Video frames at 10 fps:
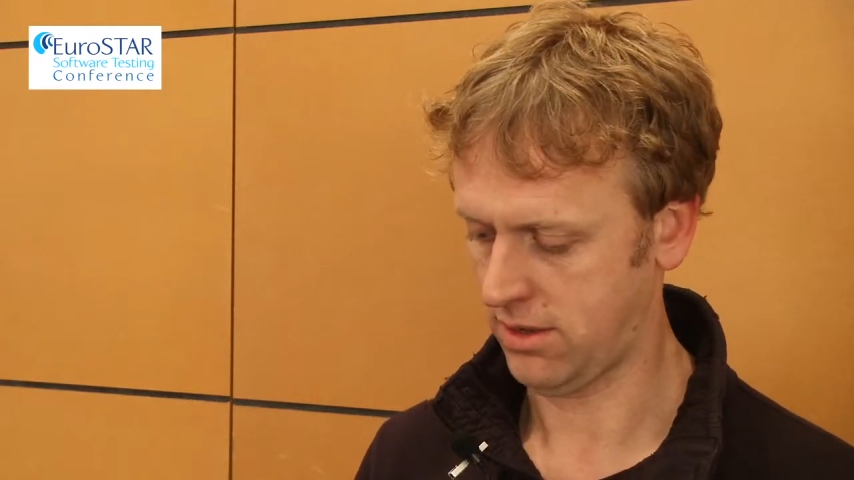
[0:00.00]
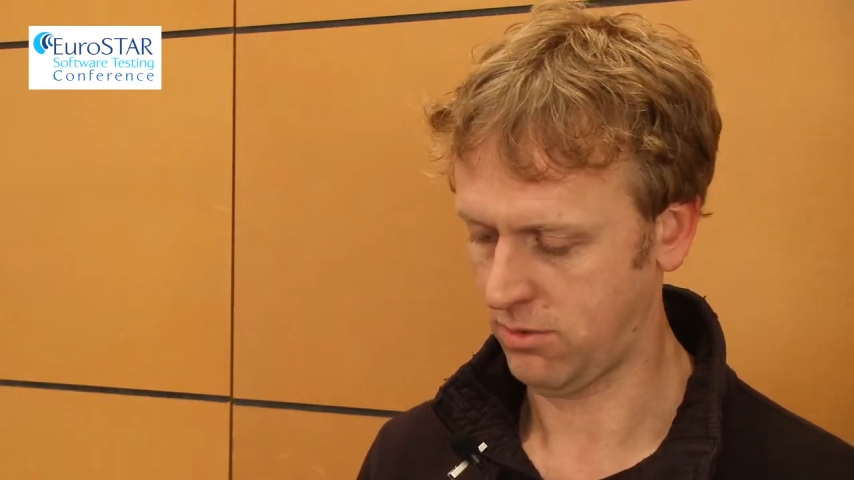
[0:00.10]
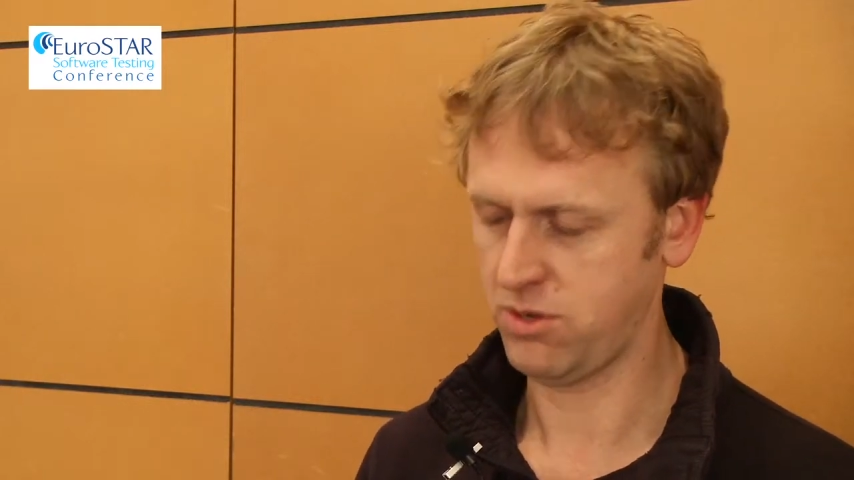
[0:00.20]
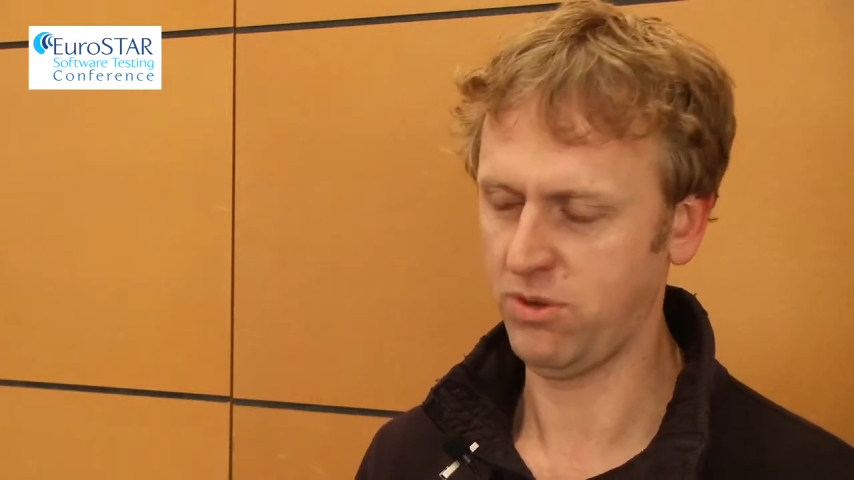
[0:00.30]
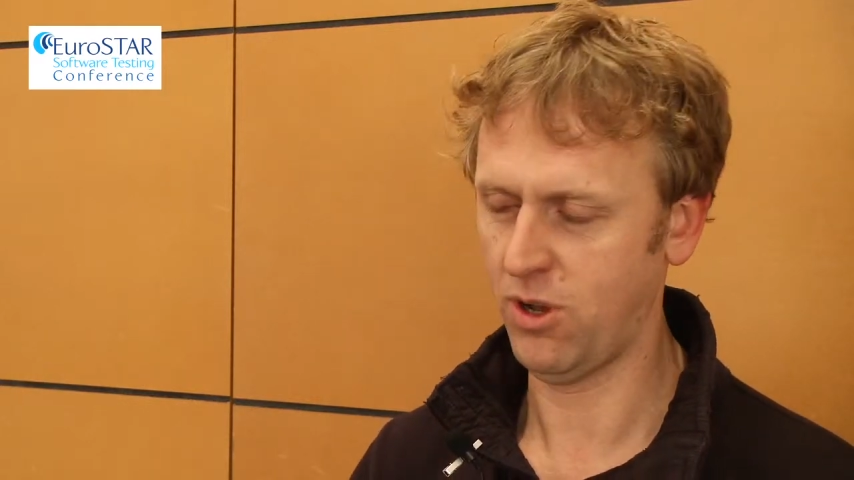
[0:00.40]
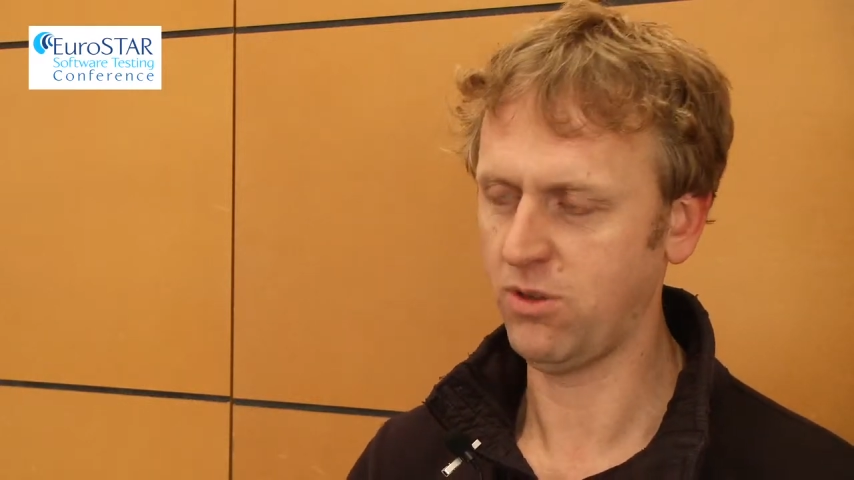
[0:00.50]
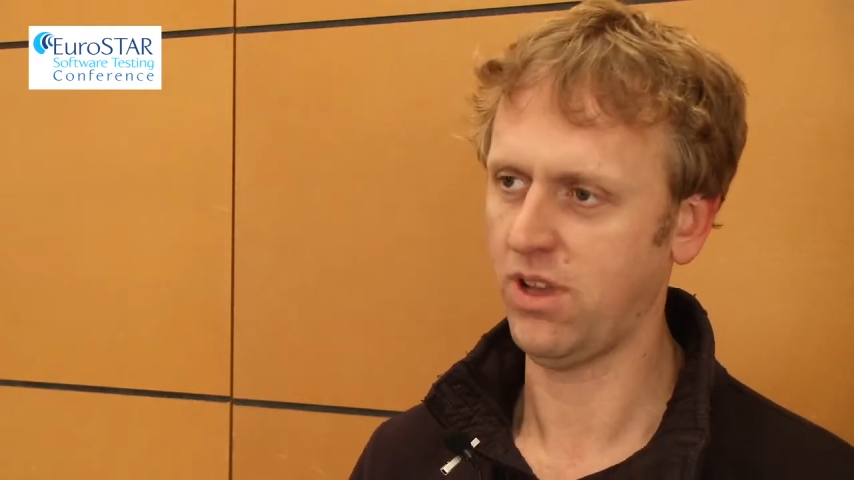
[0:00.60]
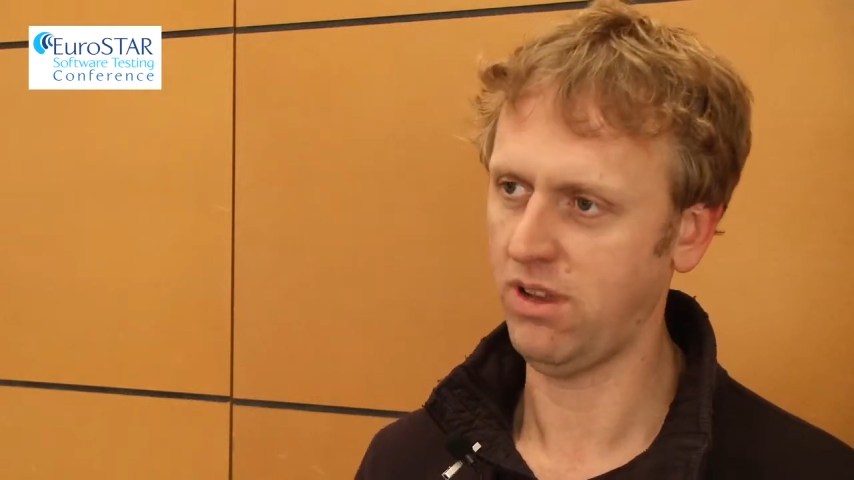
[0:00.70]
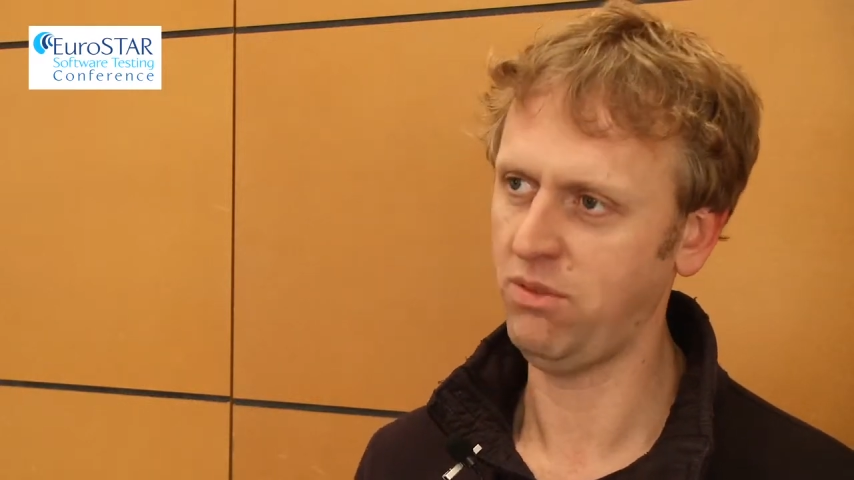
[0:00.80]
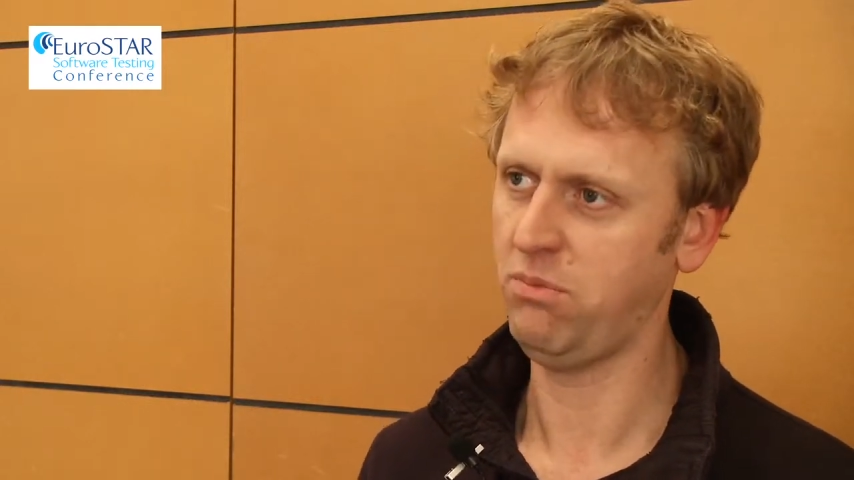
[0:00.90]
which we don't
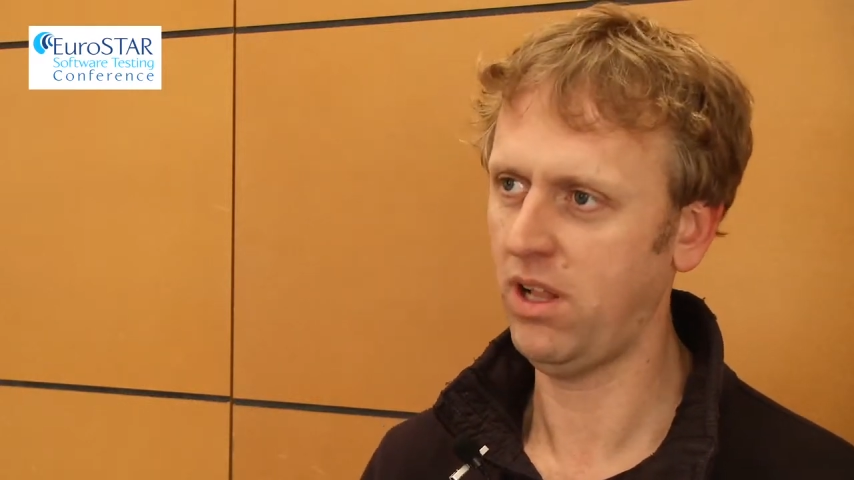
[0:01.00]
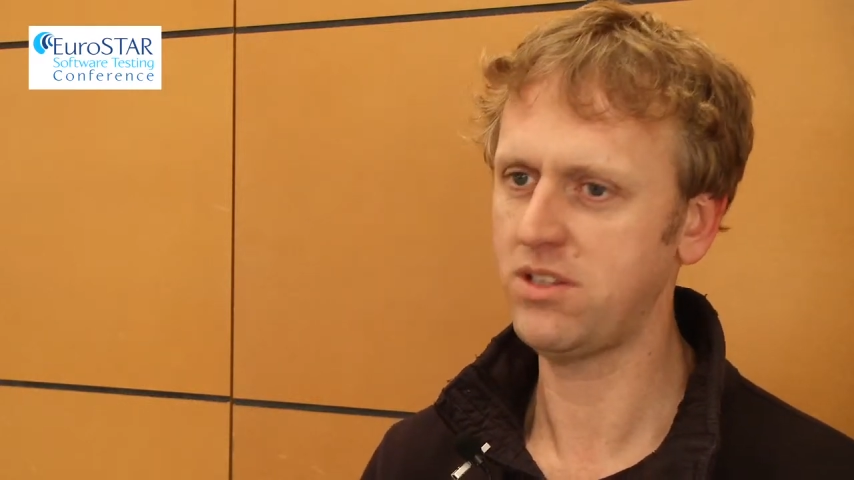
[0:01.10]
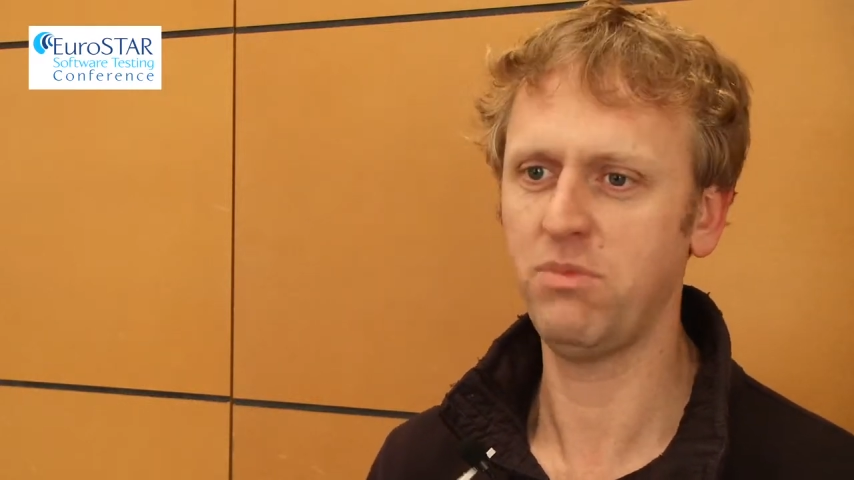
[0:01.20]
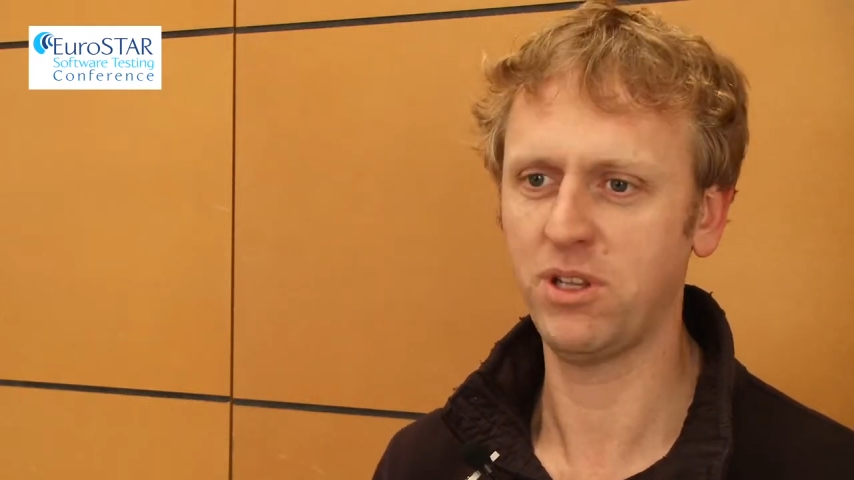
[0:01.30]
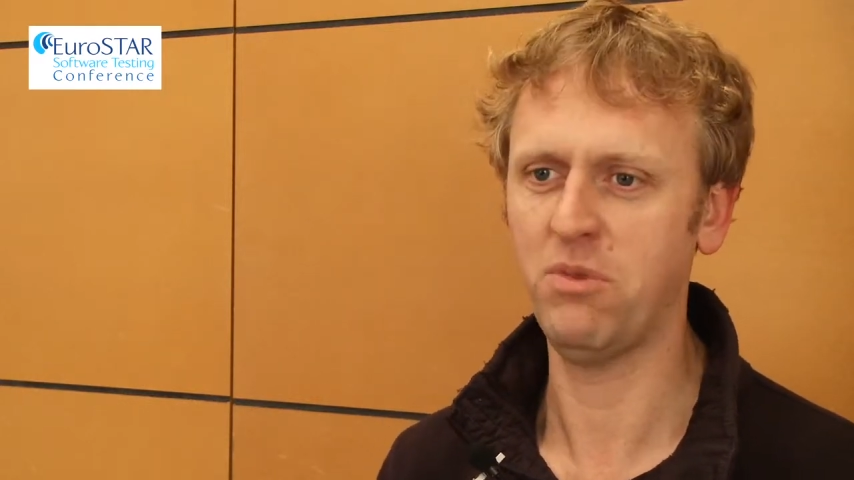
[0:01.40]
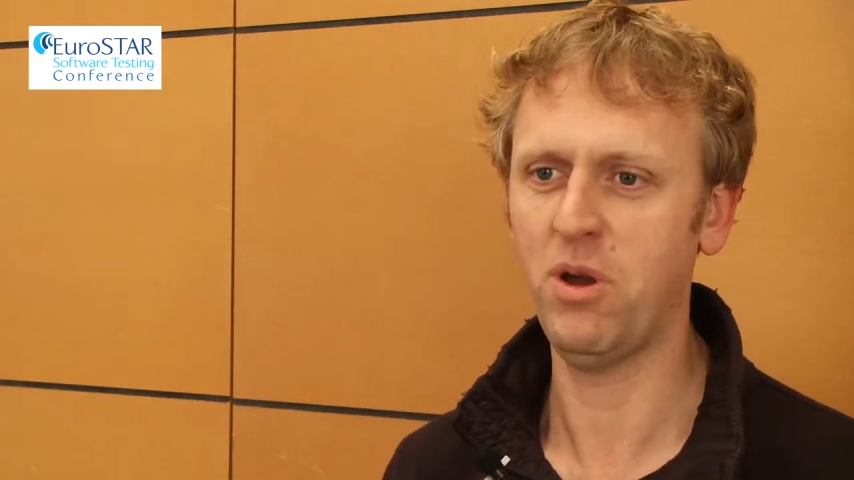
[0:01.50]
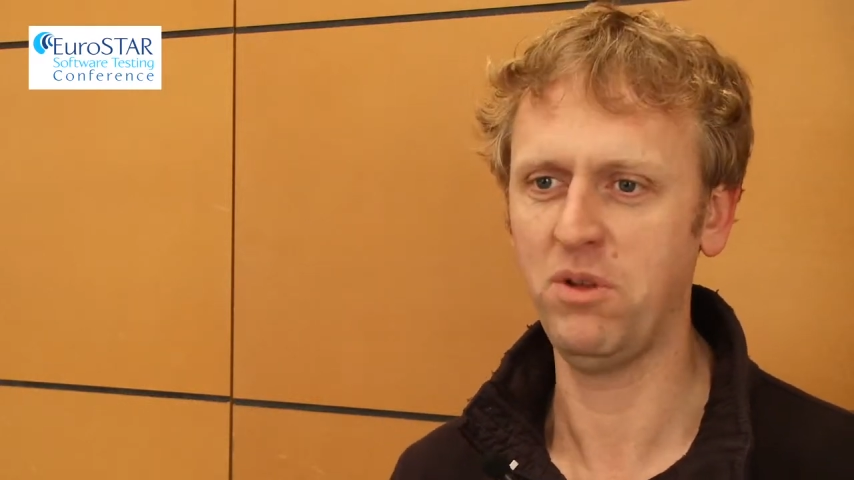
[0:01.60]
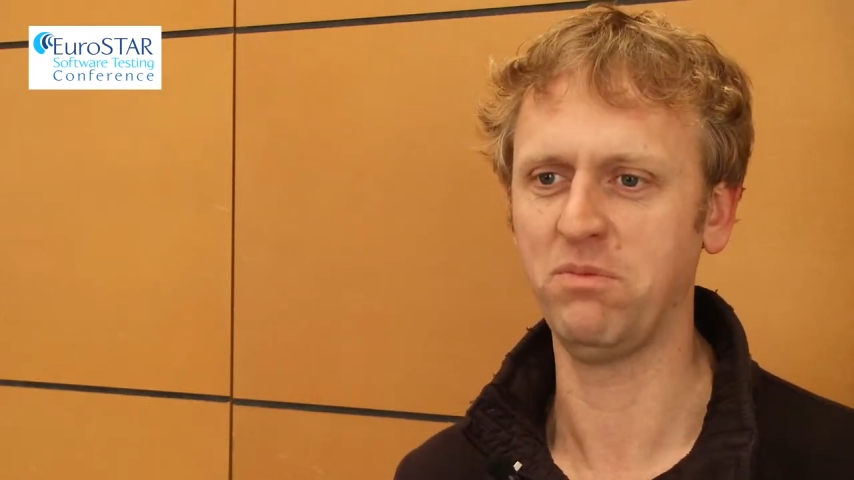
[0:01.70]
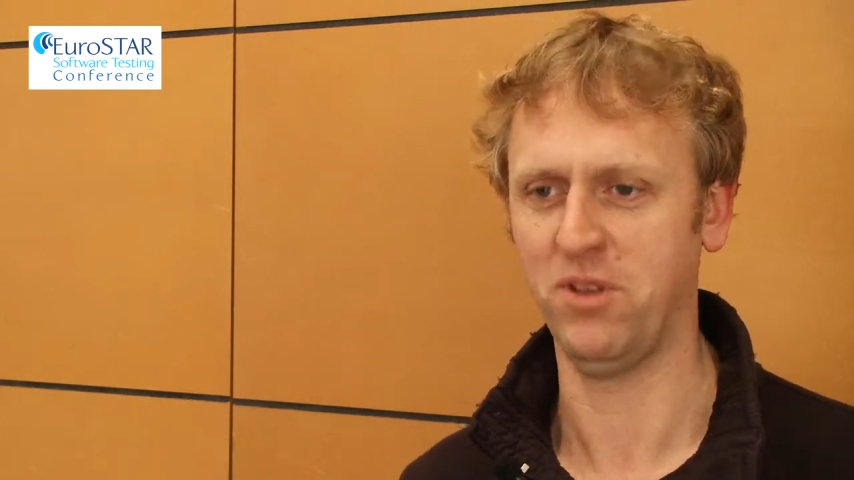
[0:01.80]
have in Belgium at the moment,